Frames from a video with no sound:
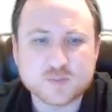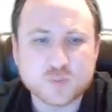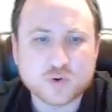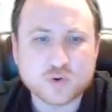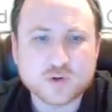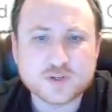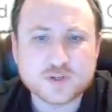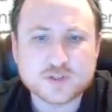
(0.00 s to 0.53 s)

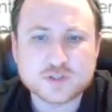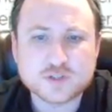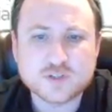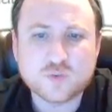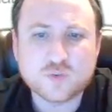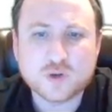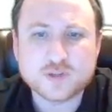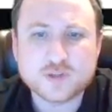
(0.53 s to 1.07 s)
important is
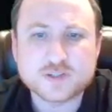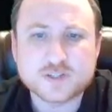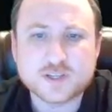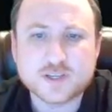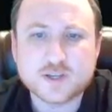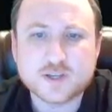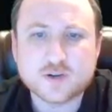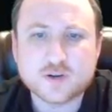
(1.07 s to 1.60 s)
you want to
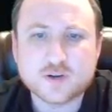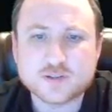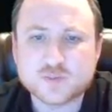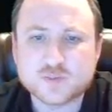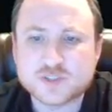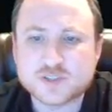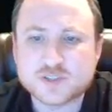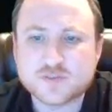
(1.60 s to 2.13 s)
hit on
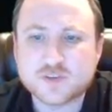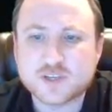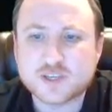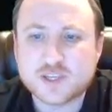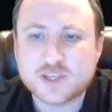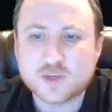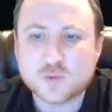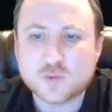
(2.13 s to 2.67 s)
specific
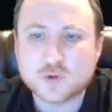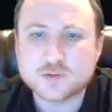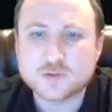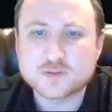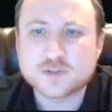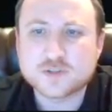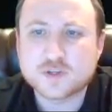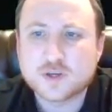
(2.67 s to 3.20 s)

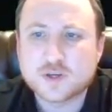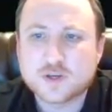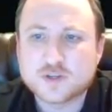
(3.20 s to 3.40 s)
keywords.